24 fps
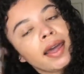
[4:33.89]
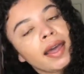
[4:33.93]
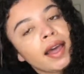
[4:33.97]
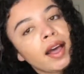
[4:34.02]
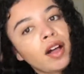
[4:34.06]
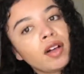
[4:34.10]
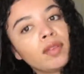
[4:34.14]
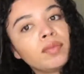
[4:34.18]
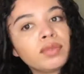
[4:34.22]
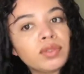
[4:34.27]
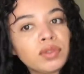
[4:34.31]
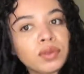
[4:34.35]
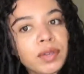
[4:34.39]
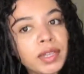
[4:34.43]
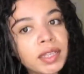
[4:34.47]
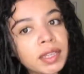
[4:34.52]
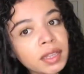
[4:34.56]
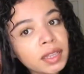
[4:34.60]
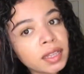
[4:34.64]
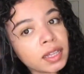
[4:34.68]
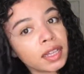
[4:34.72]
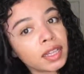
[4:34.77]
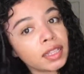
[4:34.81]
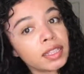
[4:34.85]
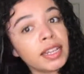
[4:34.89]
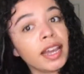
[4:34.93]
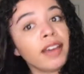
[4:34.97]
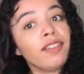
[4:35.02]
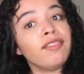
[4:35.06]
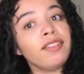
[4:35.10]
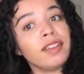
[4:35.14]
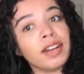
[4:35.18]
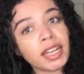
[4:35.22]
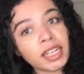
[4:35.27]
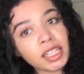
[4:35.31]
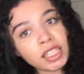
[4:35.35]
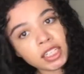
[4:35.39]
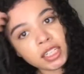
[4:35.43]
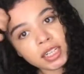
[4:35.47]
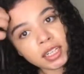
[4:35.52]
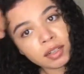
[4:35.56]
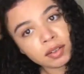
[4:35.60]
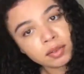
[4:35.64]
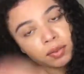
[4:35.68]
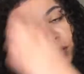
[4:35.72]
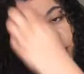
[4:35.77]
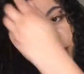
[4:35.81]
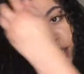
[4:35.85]
helps with
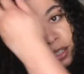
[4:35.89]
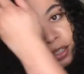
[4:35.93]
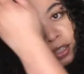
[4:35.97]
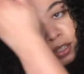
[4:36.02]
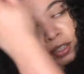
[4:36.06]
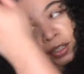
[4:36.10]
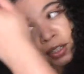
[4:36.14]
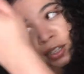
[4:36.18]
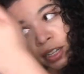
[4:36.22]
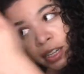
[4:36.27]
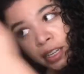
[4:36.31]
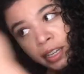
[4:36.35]
definition when you're